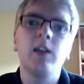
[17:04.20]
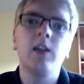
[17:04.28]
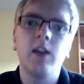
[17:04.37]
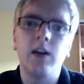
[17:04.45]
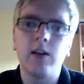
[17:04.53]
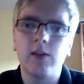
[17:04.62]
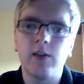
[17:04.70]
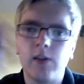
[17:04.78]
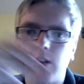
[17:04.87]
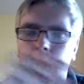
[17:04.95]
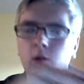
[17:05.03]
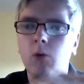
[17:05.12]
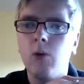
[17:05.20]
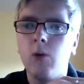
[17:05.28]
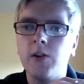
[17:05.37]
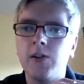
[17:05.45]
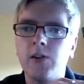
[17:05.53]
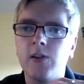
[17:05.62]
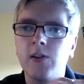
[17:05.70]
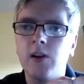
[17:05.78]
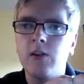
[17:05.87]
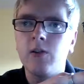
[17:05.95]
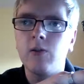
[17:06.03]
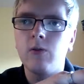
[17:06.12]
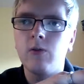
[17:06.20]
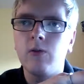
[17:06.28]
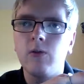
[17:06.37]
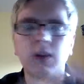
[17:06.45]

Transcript: and it's like, oh, what does the sun do?